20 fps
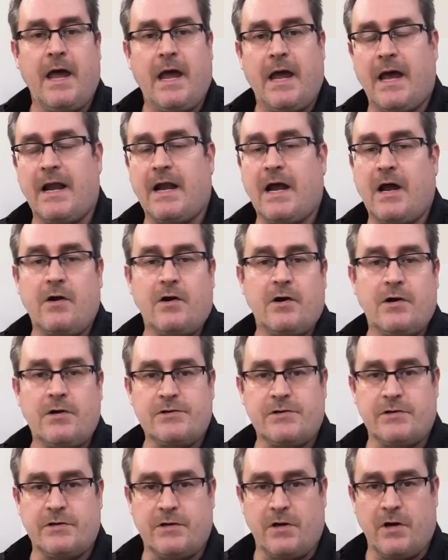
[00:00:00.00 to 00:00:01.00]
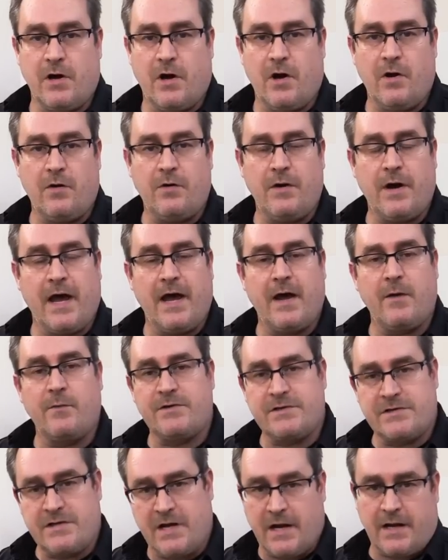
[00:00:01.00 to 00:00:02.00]
and I urge you to go and
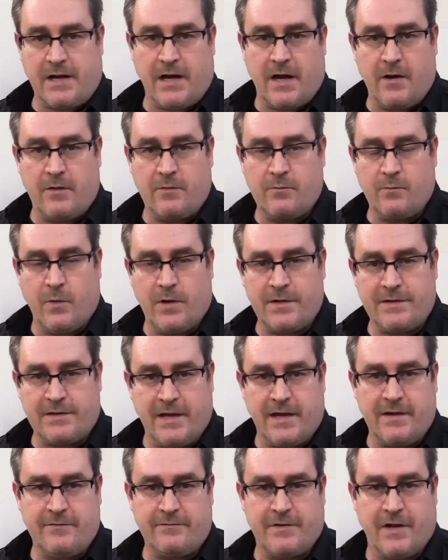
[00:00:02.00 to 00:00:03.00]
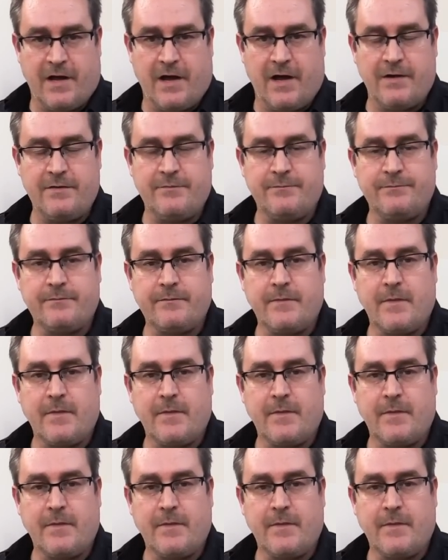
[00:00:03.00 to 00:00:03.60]
check out what they've done.